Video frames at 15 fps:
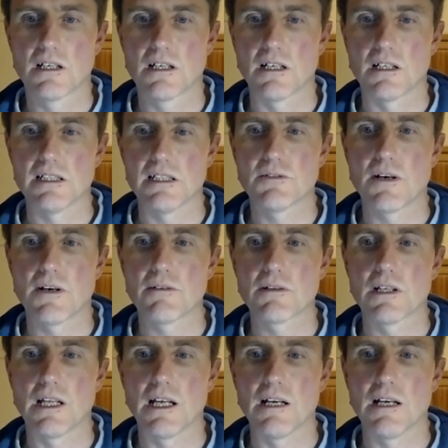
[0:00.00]
Identify
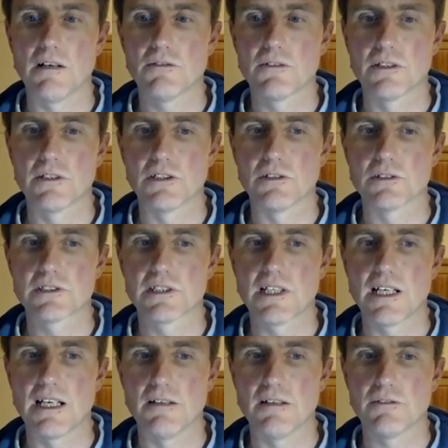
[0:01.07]
with love and you're
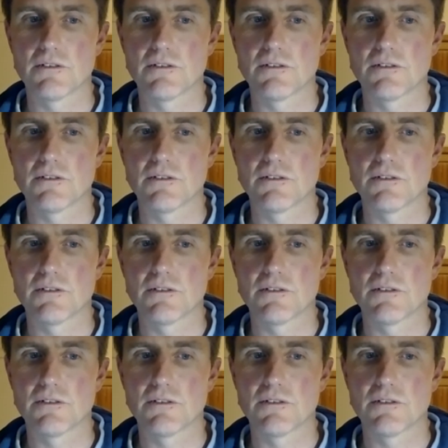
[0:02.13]
safe.